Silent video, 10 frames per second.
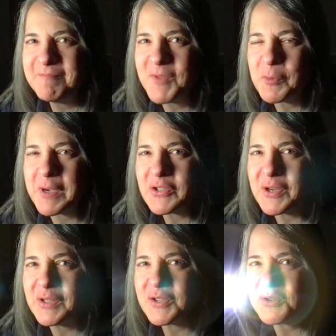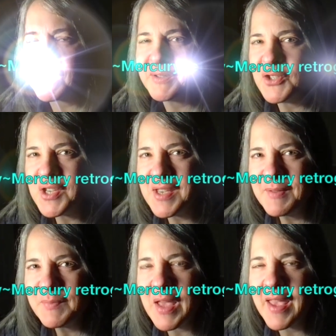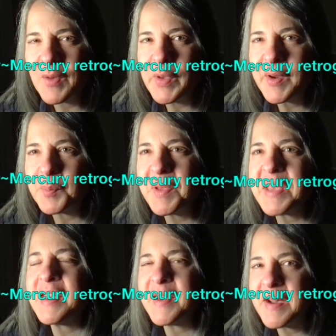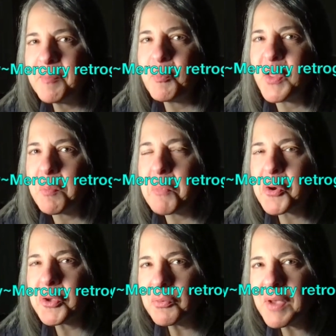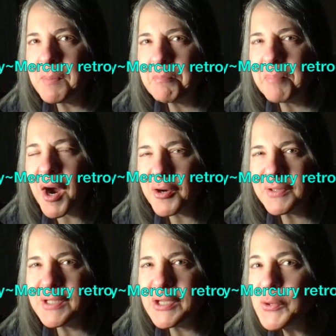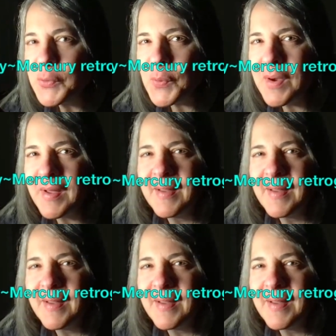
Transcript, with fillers: You're watching All Astrology, and we are picking up with Mercury Part 2.